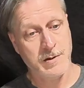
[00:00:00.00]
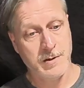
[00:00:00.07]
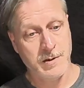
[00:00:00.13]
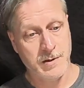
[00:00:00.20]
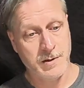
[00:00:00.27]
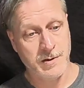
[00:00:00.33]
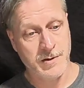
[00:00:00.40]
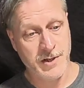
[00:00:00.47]

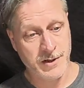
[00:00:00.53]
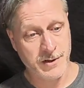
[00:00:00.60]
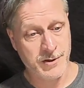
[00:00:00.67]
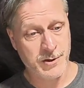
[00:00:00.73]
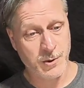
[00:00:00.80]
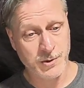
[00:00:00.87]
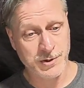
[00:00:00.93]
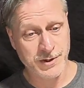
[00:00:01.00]
they are
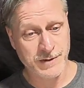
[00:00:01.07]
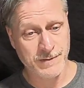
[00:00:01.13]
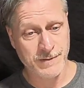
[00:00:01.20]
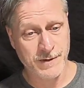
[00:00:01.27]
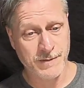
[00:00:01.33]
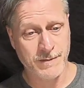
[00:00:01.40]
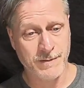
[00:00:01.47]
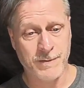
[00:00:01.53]
told of
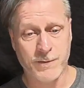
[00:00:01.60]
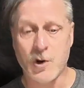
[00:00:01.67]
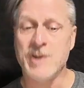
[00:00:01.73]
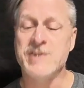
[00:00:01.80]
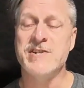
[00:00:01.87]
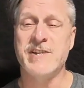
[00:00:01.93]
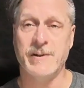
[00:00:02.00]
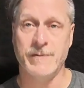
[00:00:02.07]

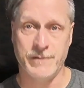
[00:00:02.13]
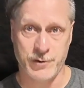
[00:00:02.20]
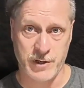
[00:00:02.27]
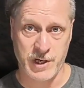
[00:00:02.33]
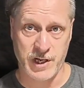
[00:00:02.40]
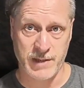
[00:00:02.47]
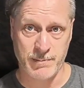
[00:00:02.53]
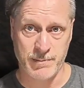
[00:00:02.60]
frost elf
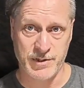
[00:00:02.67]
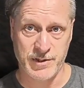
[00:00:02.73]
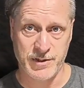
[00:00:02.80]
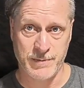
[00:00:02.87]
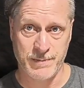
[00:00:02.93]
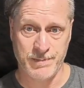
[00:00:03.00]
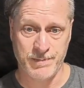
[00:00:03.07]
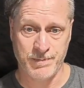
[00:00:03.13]
tribes,
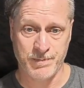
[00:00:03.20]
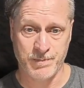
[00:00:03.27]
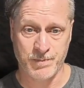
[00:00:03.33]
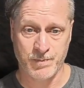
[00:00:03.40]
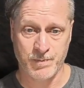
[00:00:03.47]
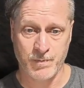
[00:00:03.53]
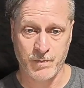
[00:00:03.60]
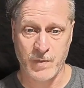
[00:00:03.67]

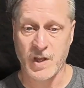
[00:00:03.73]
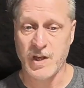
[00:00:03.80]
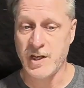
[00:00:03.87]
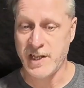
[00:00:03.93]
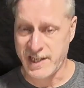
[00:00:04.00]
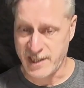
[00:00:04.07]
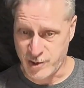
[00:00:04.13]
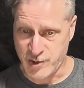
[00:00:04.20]

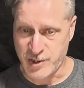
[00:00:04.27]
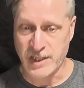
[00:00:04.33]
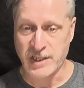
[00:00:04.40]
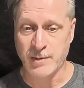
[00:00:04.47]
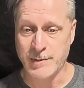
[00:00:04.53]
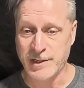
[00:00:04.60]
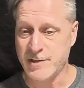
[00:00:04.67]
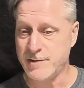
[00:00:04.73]
each
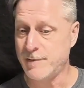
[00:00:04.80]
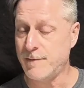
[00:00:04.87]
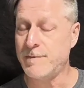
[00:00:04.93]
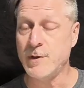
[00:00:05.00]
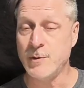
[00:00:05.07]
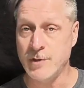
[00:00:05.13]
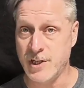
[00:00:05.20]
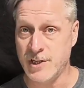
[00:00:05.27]
settlement of a few
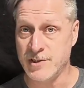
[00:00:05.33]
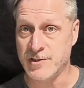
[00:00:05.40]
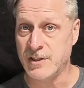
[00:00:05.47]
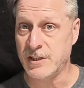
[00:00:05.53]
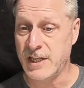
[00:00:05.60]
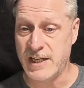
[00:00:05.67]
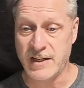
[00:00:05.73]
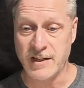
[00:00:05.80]
dozen
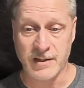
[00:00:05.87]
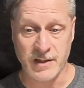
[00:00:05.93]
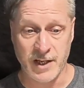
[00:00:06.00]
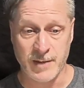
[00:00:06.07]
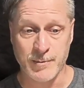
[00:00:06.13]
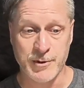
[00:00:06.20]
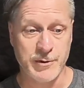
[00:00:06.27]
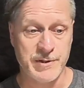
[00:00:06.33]
laying claim
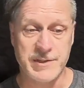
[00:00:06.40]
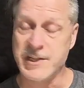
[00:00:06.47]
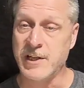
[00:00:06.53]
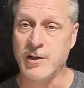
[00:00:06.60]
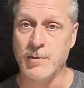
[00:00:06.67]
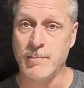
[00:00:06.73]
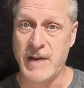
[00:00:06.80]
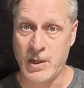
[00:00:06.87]
to a single
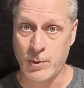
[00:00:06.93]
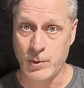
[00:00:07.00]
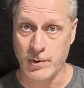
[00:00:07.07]
mountain